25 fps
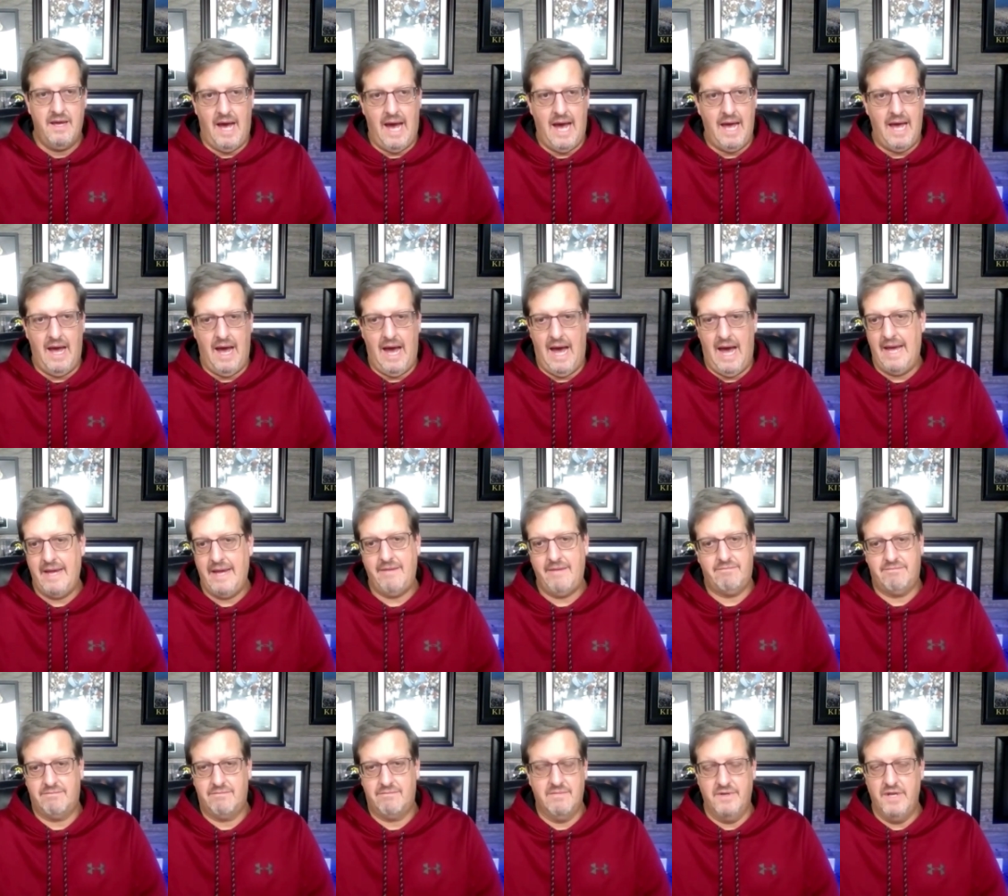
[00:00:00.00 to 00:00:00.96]
I, I
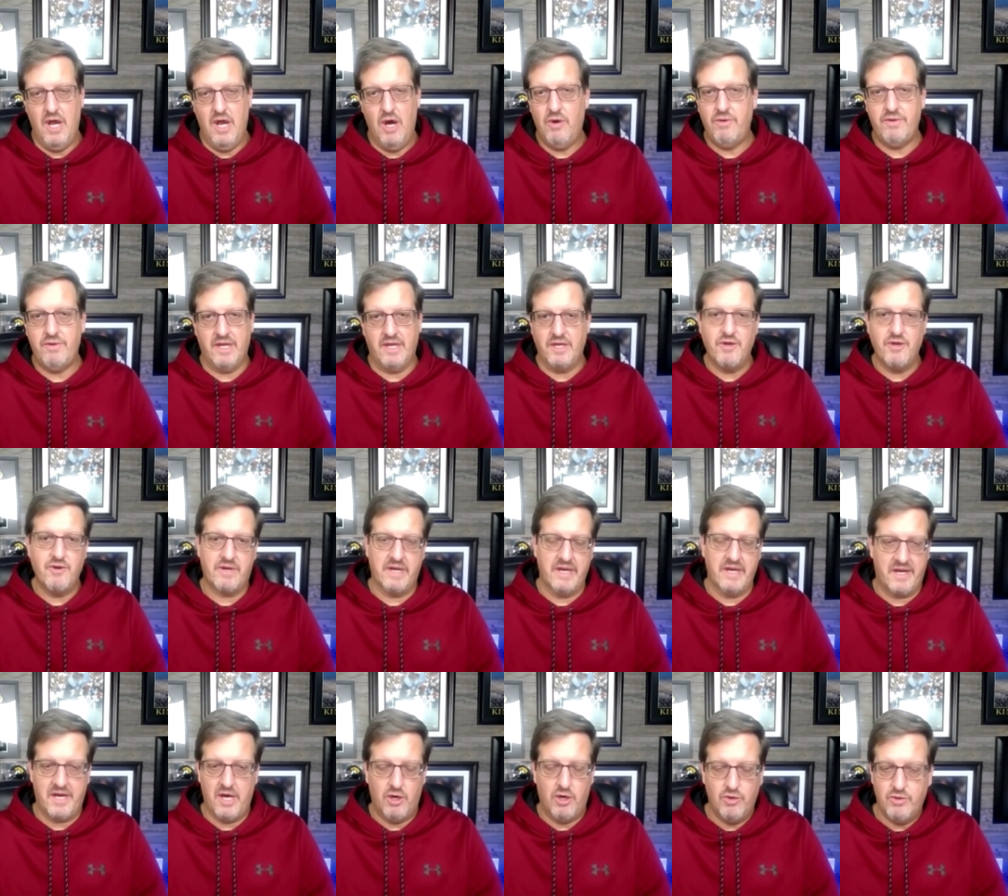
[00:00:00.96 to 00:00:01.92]
know that you
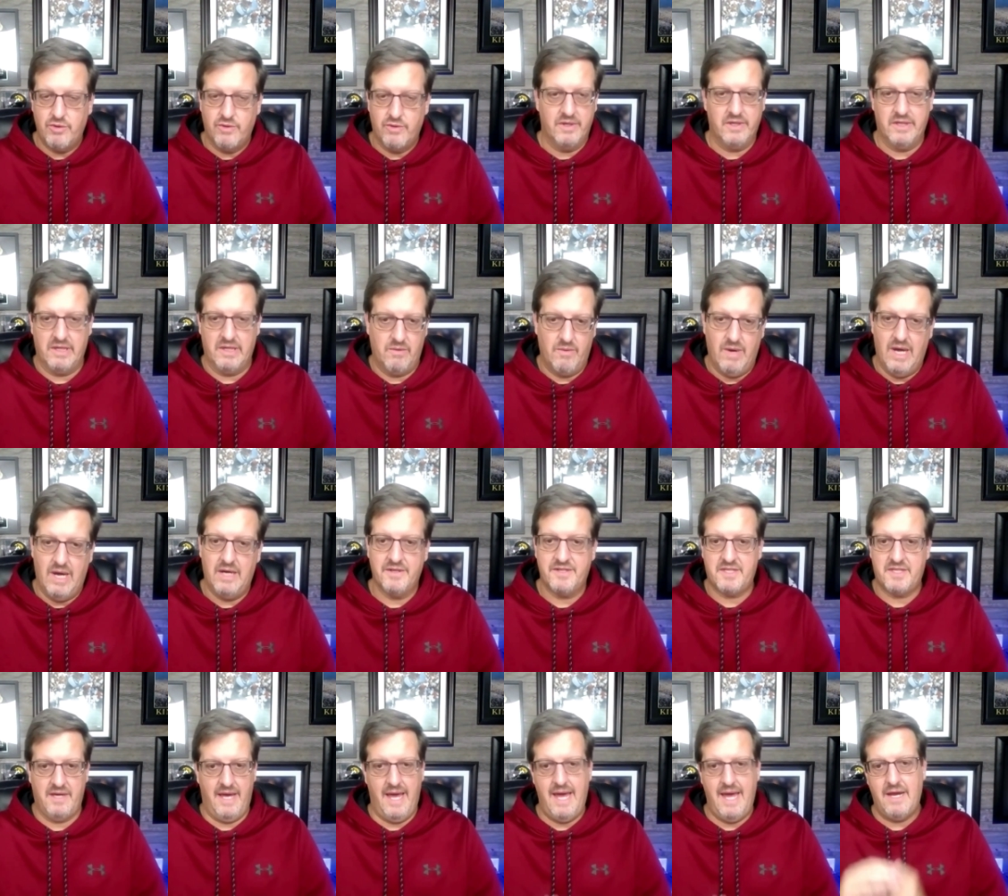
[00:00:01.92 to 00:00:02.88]
can code really well
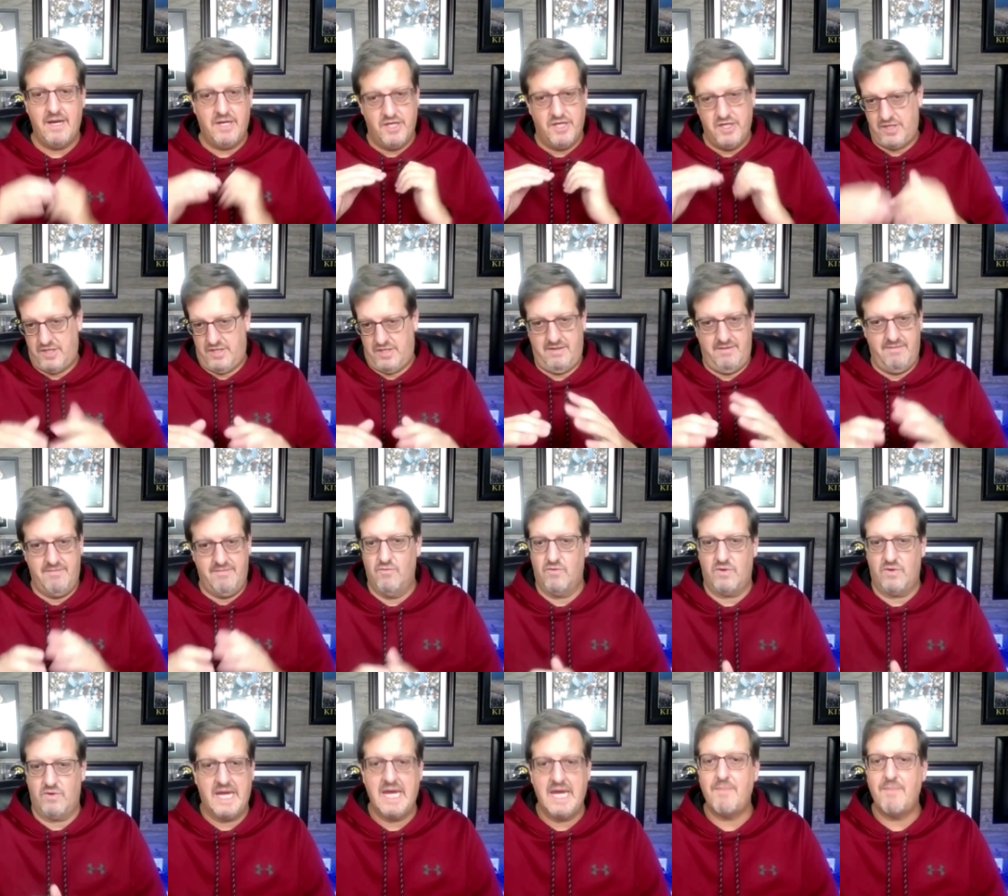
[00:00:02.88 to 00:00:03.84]
so hey just
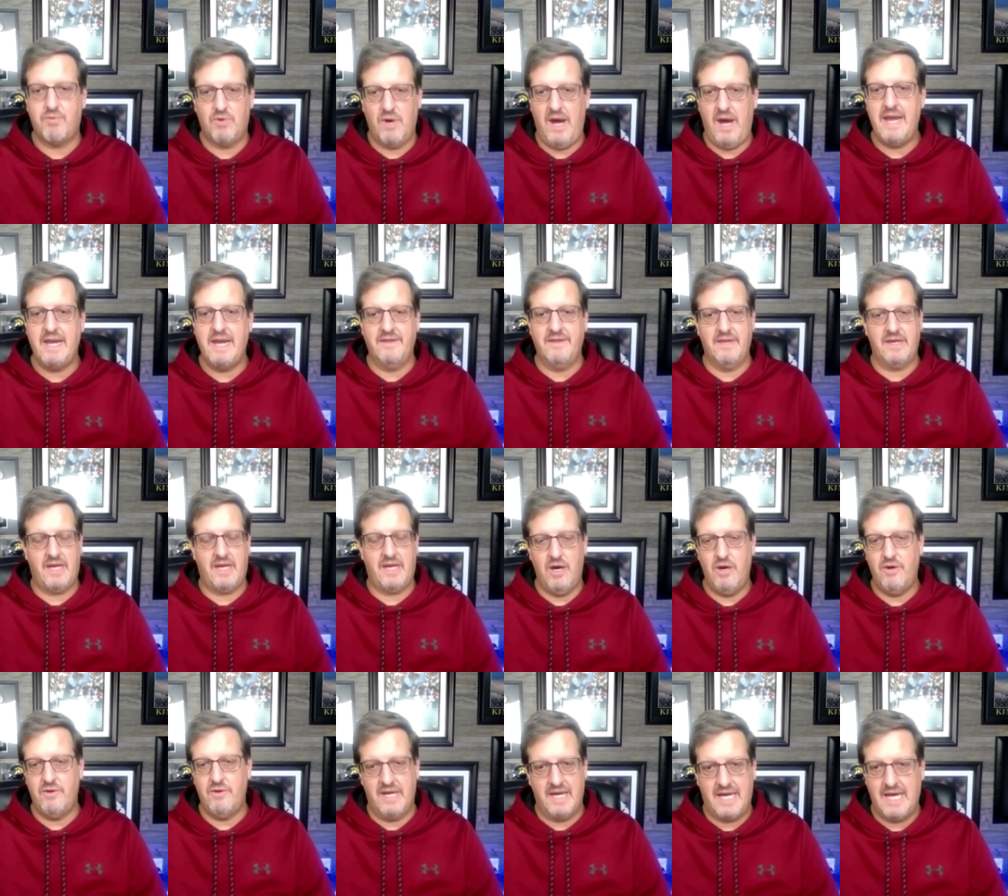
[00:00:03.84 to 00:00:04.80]
keep writing the
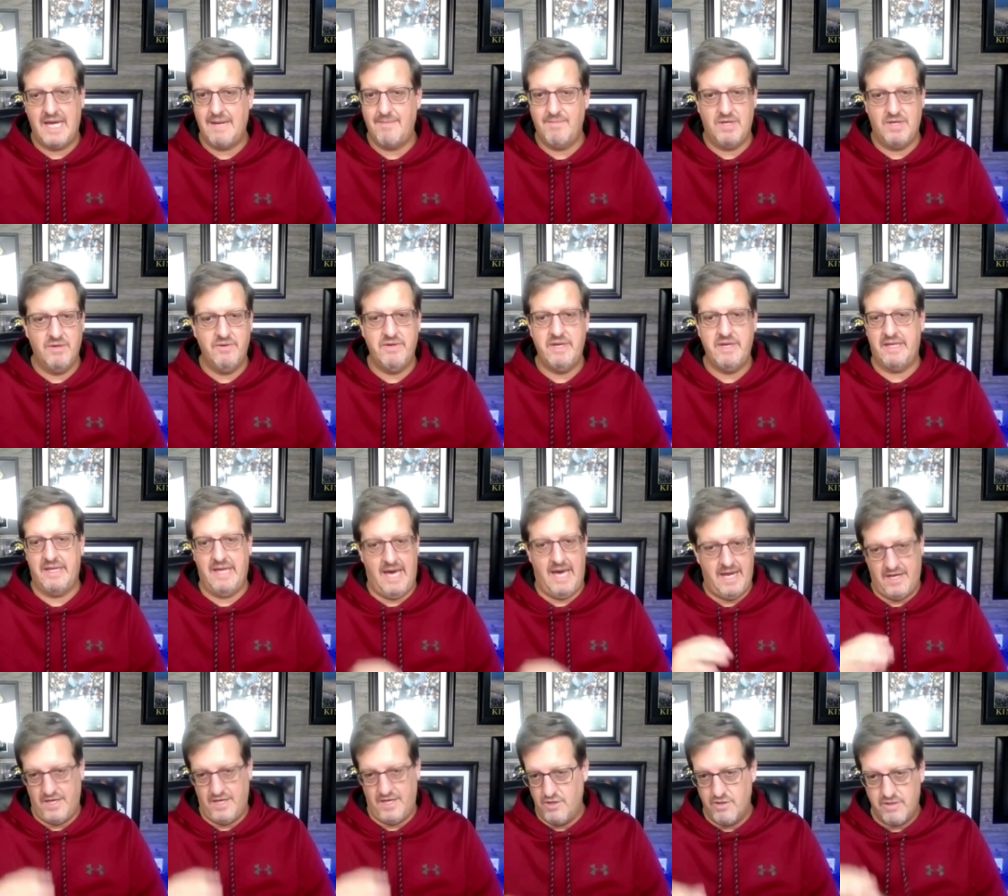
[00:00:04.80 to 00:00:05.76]
code and keep doing
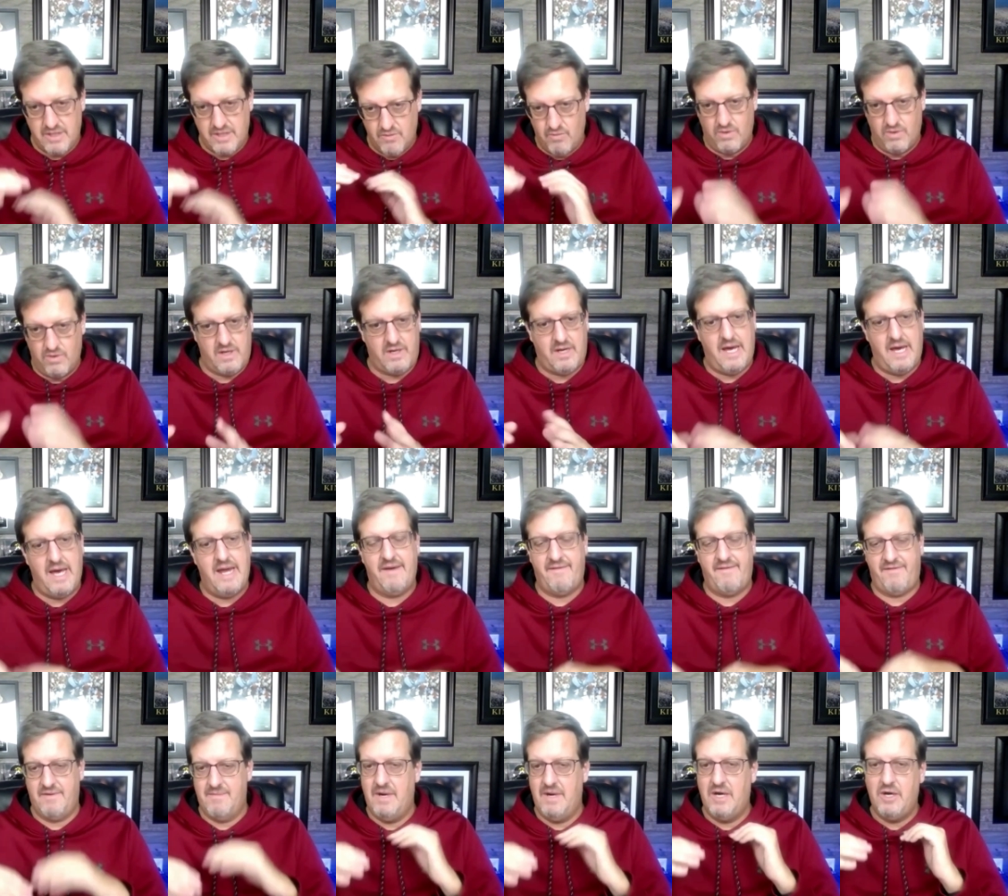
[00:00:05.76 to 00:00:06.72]
that and you can work on
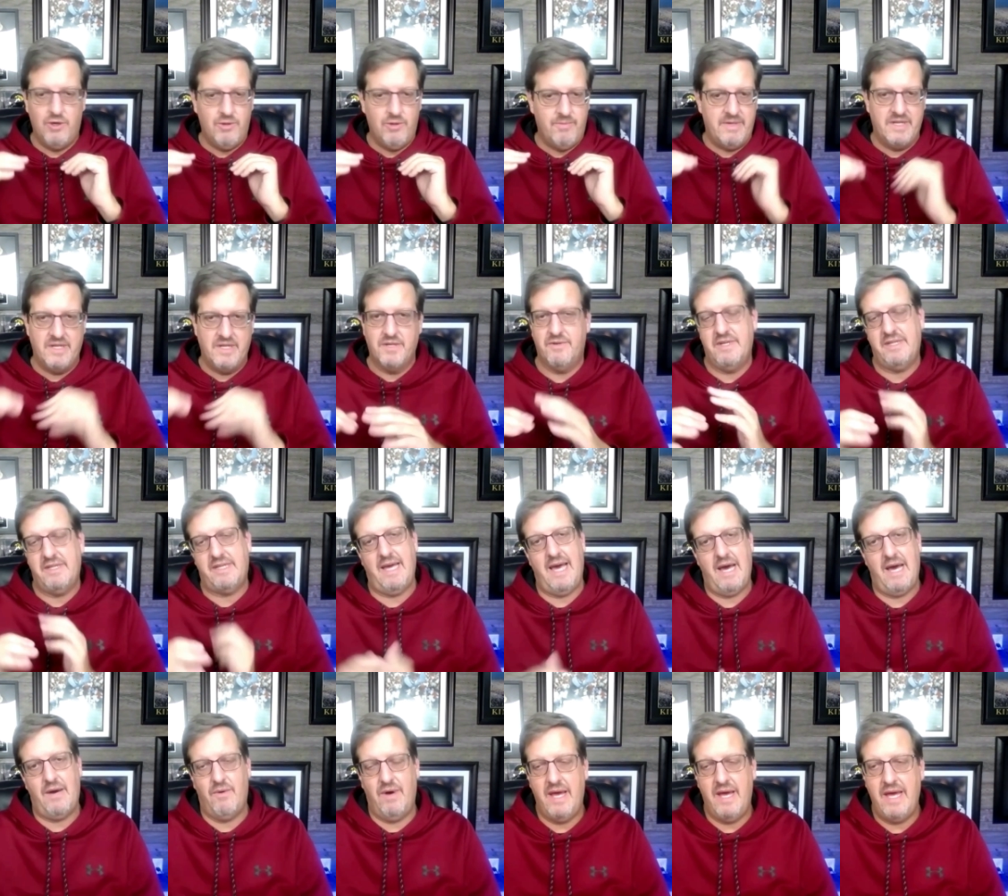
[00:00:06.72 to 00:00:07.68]
it from home and do it
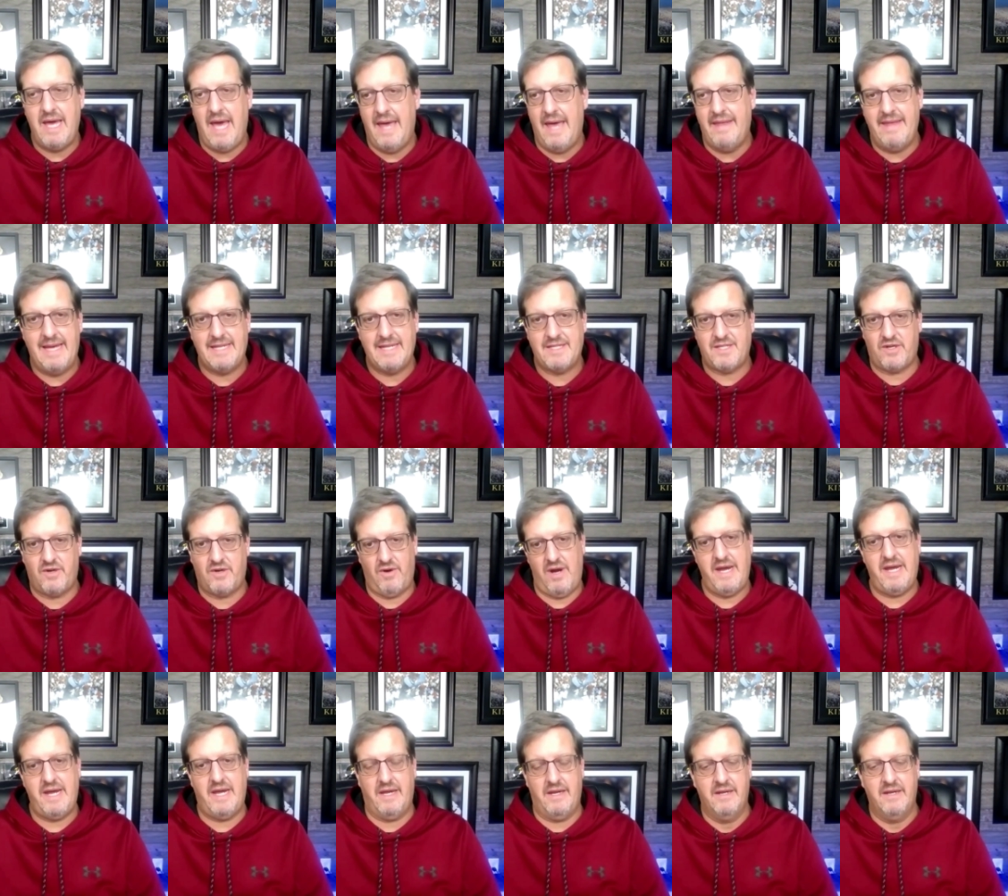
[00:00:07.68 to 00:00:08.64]
that way and that's
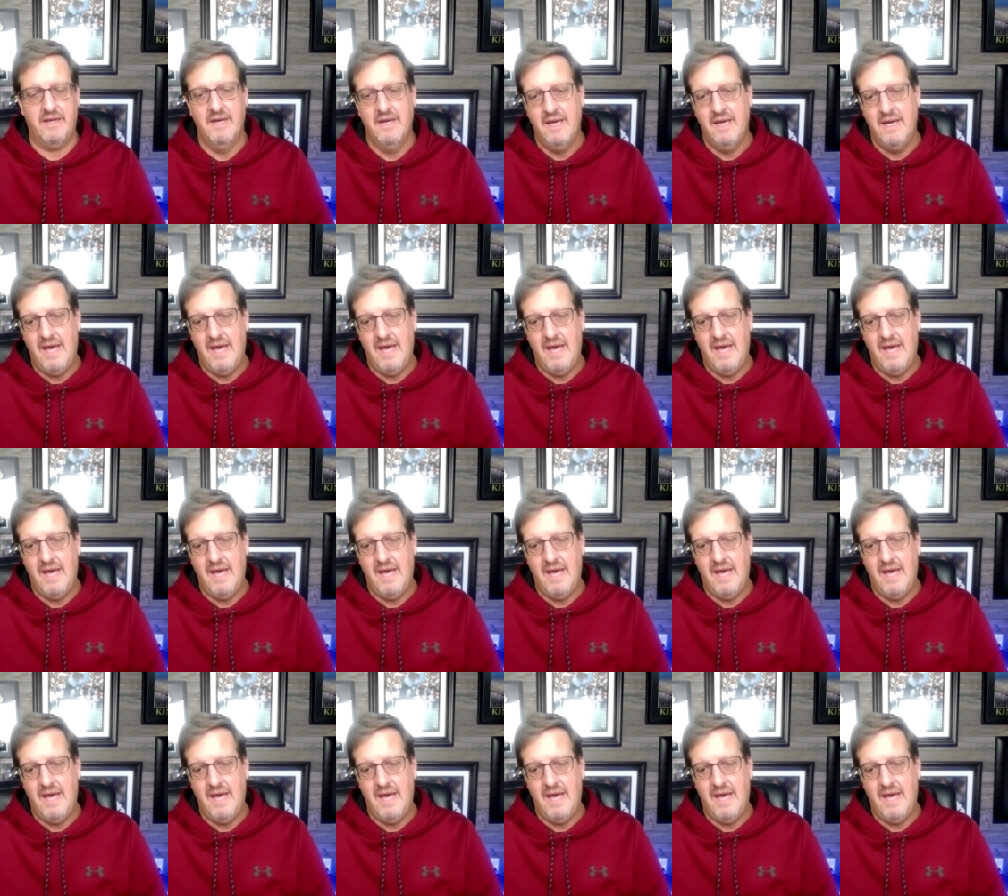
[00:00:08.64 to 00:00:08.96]
great